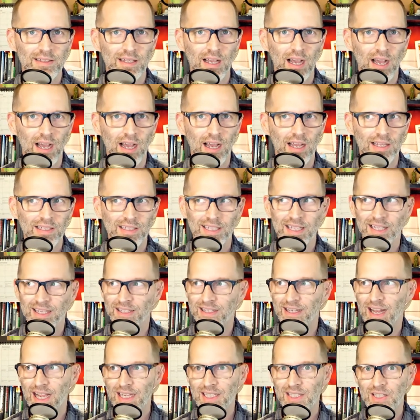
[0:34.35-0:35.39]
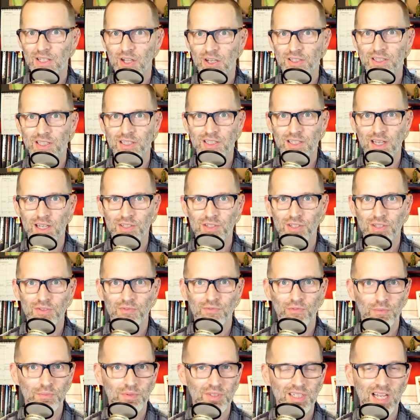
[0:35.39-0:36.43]
uh, you get a nice long discussion
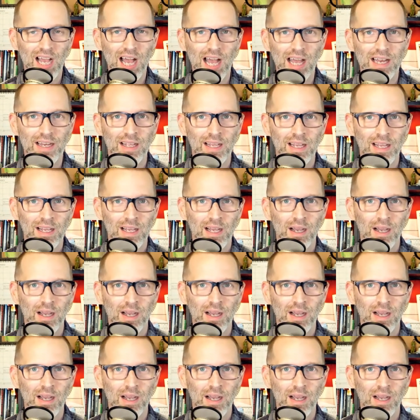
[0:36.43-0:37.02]
from Scott